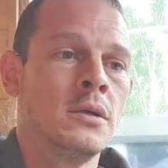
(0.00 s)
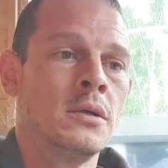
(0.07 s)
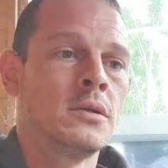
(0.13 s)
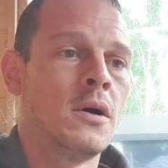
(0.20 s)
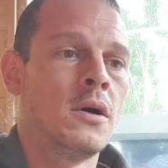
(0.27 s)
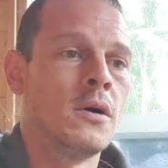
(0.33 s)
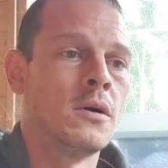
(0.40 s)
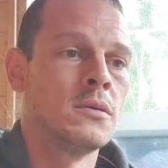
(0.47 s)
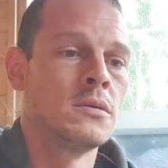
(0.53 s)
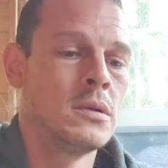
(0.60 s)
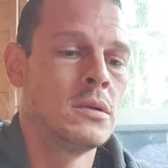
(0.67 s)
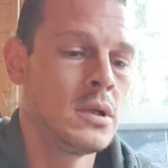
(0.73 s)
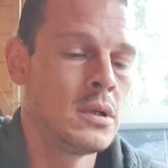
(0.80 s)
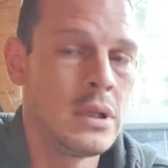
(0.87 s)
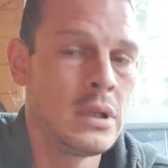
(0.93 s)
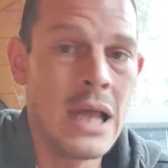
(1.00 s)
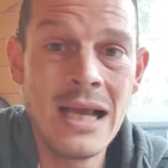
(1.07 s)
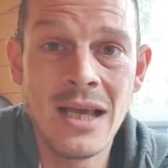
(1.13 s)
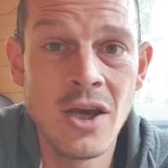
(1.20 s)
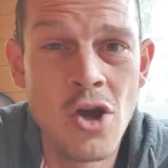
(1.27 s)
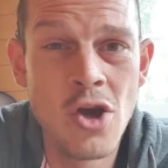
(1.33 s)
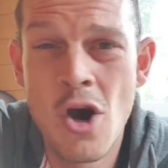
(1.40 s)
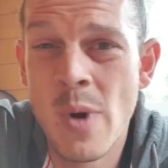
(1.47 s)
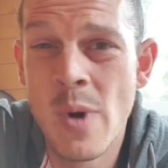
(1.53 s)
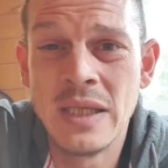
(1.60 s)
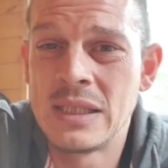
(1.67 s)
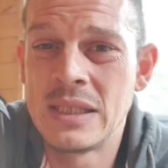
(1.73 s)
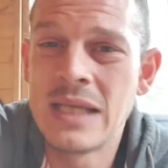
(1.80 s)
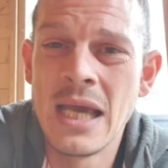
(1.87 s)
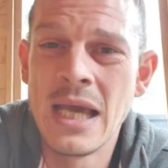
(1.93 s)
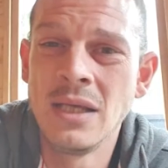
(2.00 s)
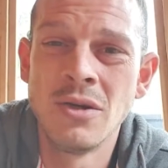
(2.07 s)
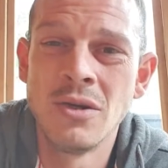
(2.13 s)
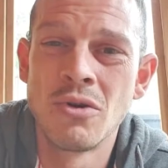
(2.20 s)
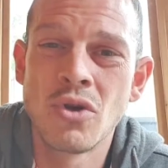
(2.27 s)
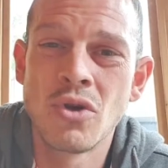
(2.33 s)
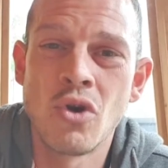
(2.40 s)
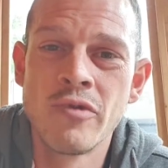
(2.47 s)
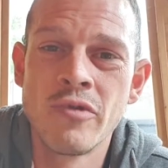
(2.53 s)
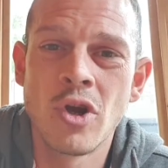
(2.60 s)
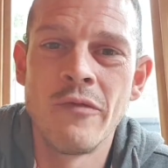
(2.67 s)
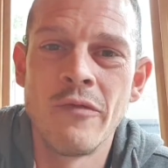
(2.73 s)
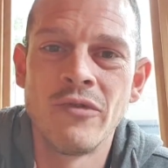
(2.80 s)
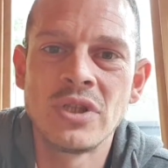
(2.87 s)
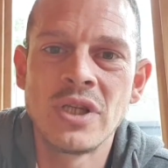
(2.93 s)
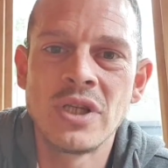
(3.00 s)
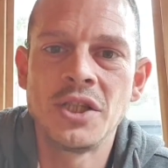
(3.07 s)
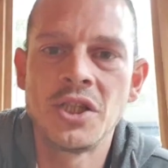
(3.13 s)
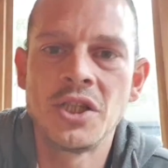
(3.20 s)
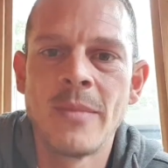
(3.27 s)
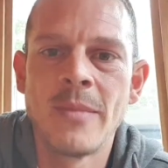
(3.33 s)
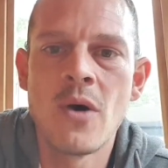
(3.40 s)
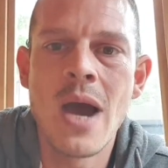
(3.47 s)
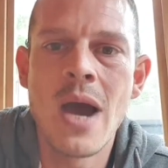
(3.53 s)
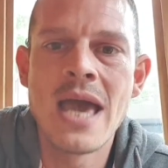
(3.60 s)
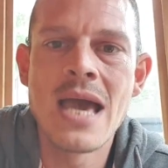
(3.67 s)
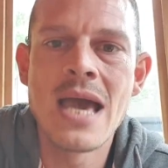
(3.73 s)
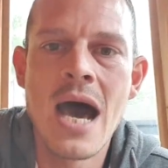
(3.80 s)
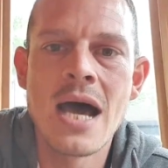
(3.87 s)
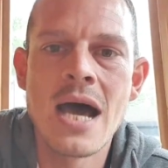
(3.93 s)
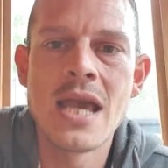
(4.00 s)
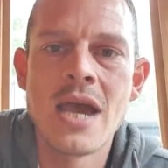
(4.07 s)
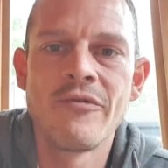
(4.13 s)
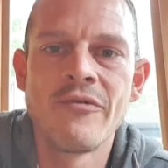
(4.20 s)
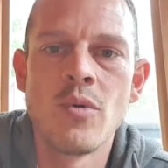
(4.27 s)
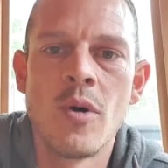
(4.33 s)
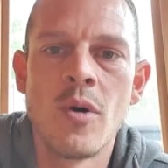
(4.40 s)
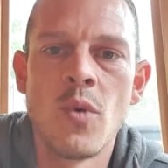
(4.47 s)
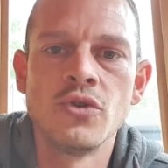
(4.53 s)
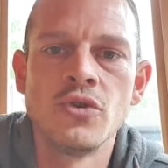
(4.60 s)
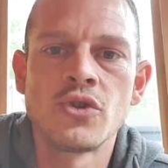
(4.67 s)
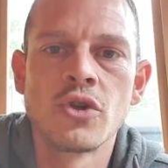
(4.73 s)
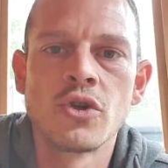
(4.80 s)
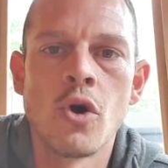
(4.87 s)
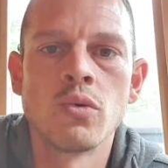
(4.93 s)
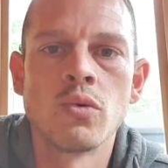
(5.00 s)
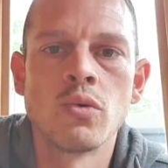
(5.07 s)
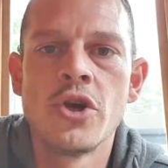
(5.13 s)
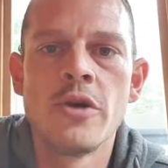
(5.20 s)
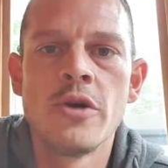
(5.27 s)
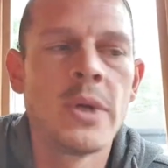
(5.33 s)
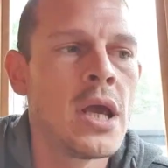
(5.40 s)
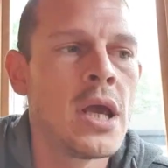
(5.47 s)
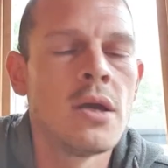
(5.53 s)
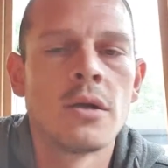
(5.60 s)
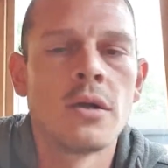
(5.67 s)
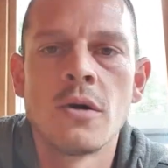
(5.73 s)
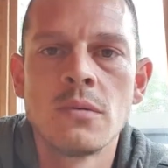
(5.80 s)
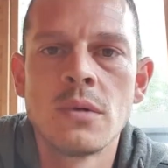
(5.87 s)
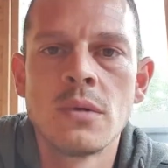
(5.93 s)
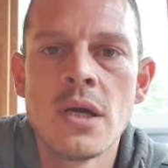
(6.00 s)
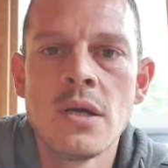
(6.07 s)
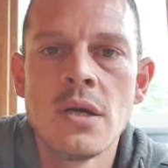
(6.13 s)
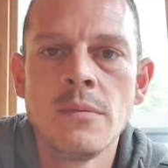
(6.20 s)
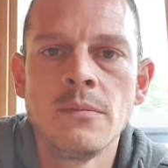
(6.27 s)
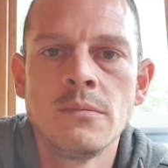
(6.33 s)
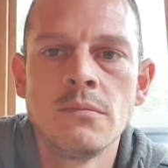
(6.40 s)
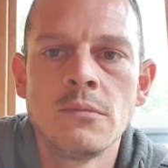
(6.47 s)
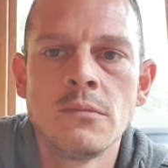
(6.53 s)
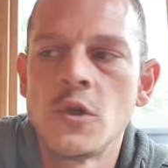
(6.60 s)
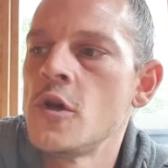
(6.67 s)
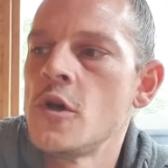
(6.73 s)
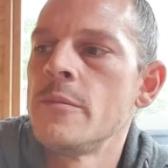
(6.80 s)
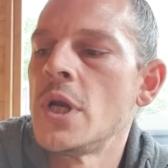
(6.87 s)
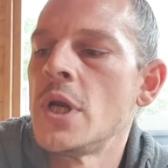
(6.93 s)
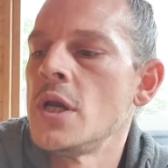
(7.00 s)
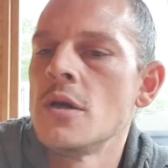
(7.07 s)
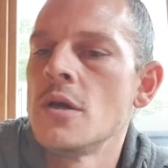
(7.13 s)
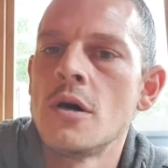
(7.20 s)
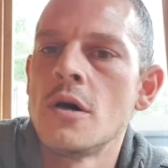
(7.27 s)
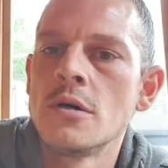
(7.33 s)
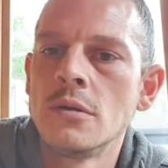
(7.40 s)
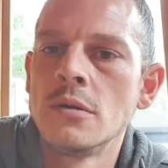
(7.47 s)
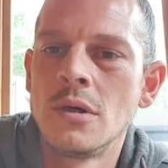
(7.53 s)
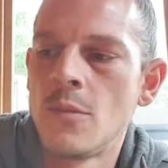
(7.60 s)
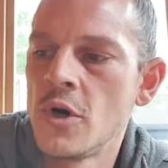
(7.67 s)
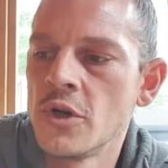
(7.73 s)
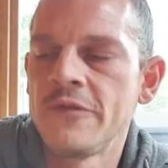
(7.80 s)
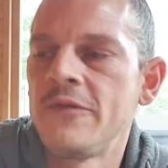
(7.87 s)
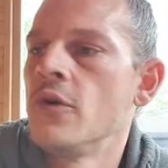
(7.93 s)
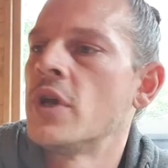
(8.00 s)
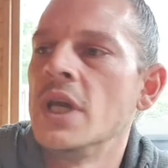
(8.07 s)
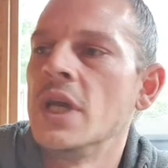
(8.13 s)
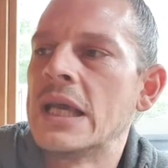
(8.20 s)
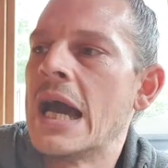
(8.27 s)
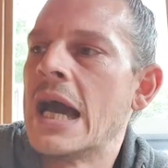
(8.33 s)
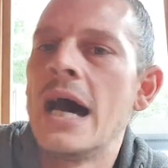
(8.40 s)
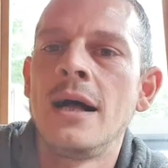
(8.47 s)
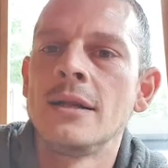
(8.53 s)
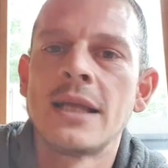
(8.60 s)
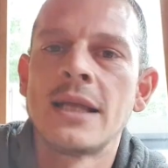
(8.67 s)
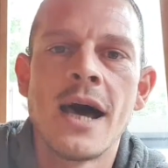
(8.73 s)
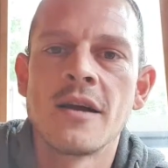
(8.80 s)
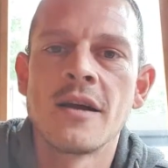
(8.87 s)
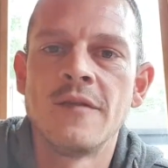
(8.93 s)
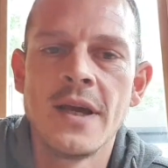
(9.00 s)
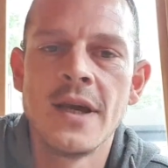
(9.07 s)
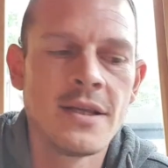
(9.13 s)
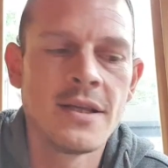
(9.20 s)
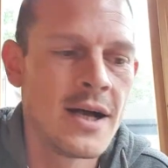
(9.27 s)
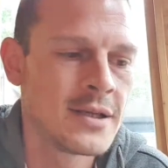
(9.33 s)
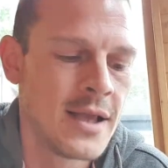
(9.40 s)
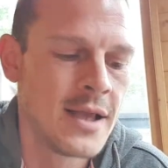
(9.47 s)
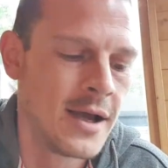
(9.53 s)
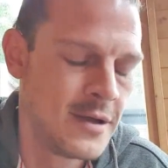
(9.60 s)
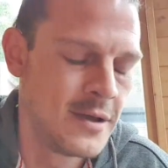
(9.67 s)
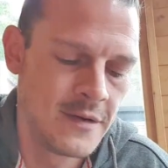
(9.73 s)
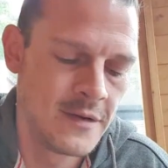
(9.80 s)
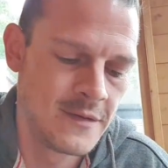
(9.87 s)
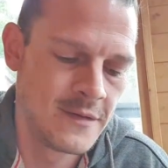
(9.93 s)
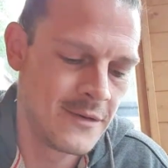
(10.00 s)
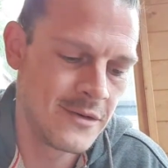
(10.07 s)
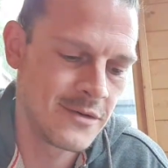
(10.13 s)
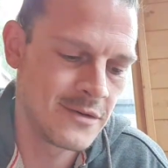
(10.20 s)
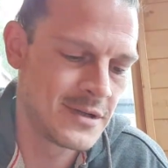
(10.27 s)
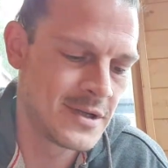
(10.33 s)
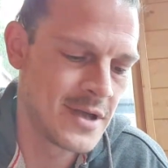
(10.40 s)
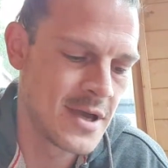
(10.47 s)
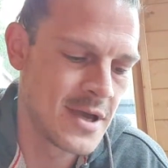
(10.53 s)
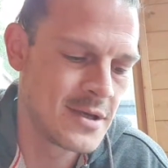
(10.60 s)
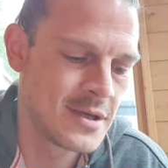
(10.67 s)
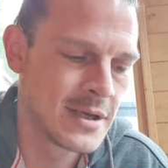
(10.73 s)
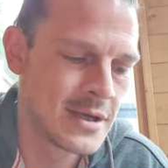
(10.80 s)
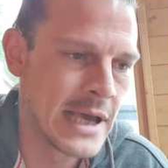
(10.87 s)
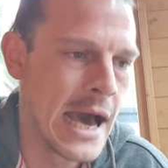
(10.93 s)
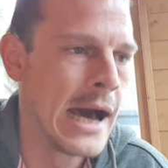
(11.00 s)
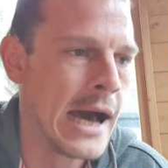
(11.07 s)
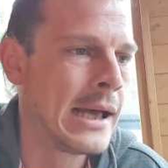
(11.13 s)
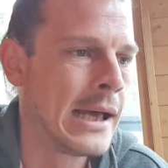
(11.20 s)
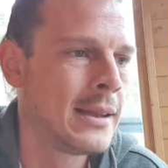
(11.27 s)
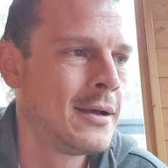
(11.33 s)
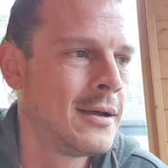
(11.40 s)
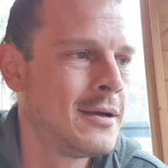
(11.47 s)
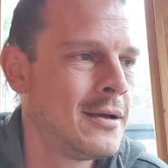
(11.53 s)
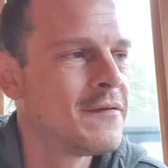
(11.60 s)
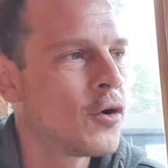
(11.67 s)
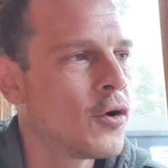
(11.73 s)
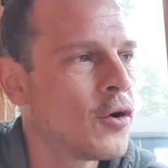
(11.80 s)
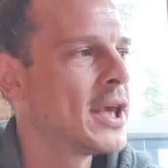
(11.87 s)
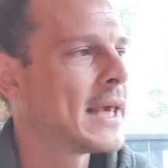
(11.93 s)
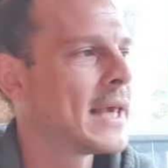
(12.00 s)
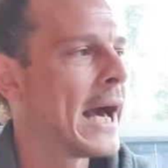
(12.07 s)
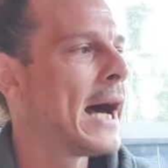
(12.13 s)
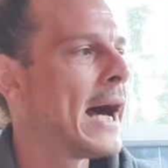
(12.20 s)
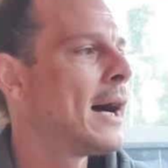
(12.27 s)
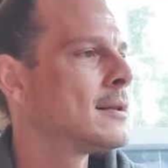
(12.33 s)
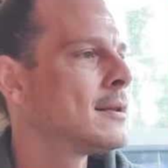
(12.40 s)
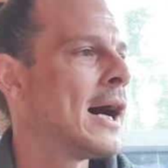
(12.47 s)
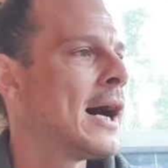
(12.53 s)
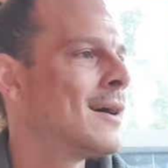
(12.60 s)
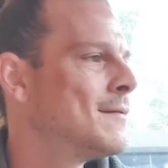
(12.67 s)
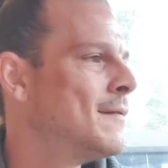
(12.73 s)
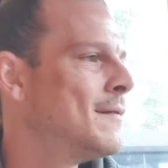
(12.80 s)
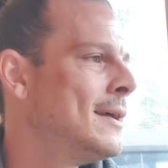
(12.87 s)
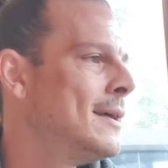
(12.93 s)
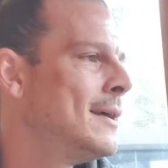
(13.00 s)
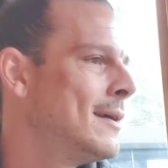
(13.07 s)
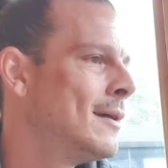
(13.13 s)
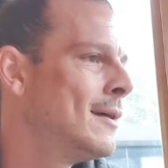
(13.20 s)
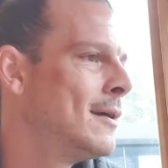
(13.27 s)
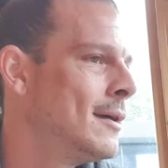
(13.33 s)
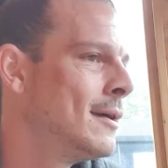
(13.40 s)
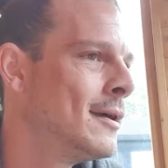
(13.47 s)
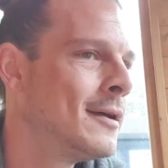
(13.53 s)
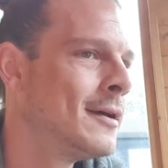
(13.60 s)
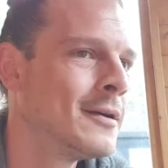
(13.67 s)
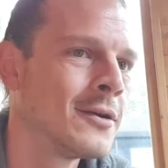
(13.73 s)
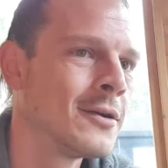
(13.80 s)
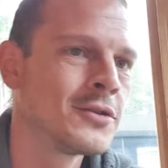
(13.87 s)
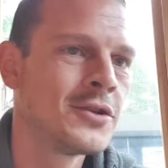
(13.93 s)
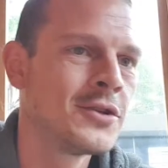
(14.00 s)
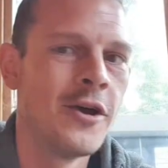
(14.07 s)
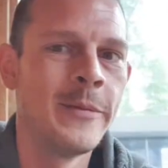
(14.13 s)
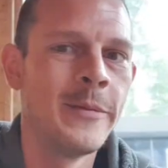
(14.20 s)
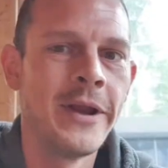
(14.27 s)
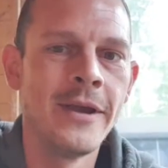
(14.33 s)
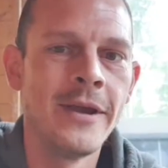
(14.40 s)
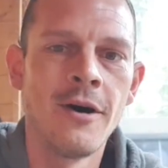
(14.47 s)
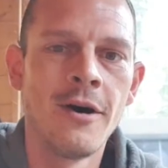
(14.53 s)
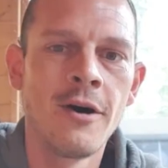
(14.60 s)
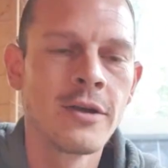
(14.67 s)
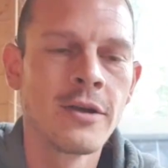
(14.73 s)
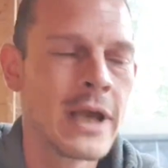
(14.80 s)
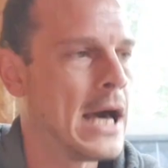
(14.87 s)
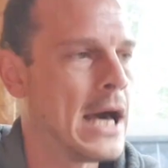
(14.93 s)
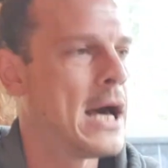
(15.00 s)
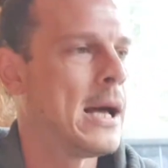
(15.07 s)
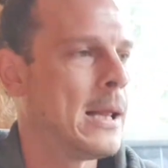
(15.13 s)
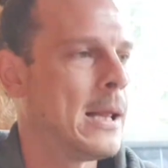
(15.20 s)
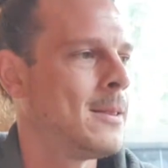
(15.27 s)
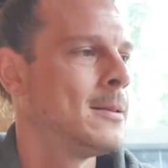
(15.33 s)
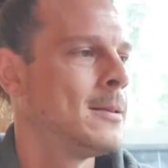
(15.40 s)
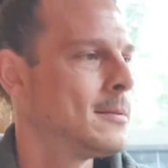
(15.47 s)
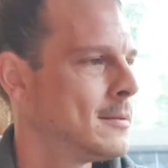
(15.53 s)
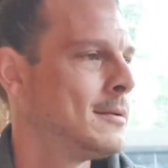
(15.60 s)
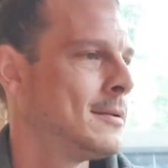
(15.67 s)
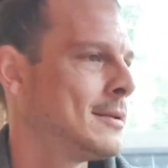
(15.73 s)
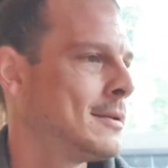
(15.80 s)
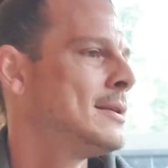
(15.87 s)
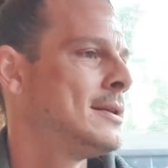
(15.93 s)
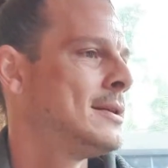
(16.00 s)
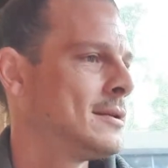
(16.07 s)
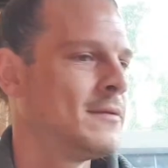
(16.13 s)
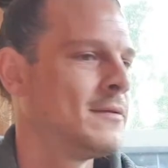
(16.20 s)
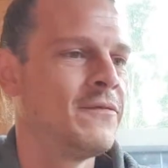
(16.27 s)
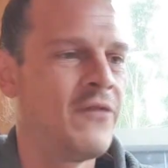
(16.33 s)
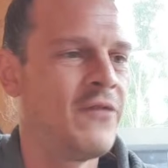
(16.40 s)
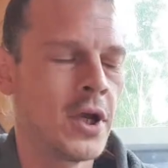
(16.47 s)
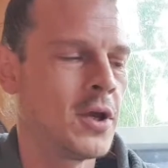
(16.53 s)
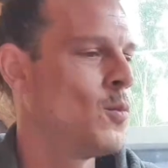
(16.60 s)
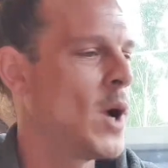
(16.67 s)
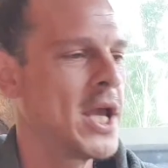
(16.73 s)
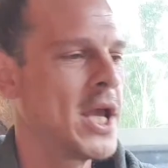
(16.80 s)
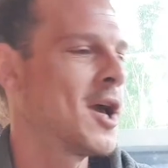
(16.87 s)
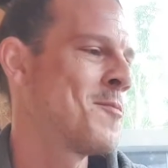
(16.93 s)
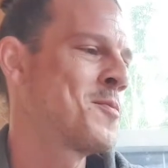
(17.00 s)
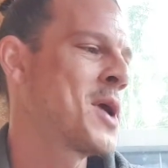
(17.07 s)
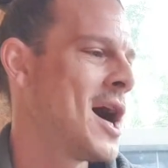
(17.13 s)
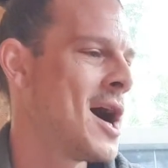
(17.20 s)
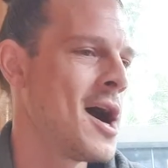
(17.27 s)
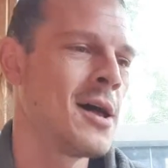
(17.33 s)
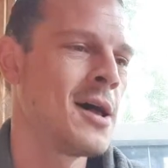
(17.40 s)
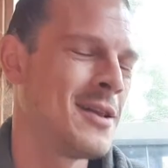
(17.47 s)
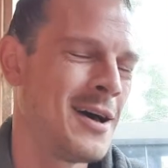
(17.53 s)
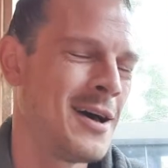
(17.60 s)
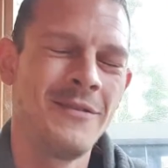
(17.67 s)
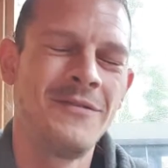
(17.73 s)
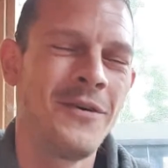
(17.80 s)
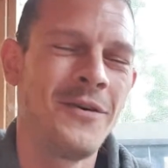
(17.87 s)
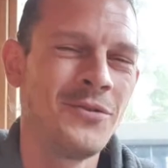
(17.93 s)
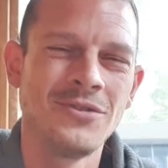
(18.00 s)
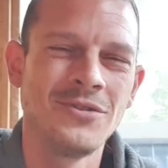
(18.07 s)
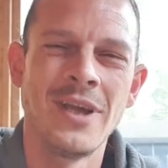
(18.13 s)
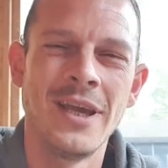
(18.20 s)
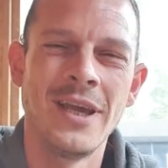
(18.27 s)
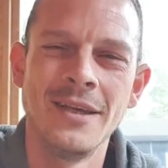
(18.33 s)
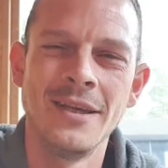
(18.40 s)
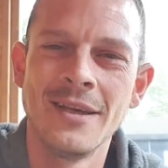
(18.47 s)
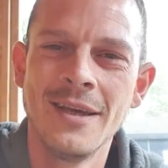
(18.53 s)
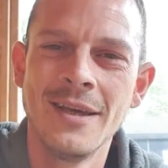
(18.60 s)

So, like I always say, you know, the current conversation about AI, everyone wants to go Terminator, don't they? Terminator. I watched fucking Carl Dark Fate last night. Fuck's sake, Carl. Fucking Carl Dark Fate. Not Terminator, Carl. Fucking wake up, Carl. Like, fuck's sake.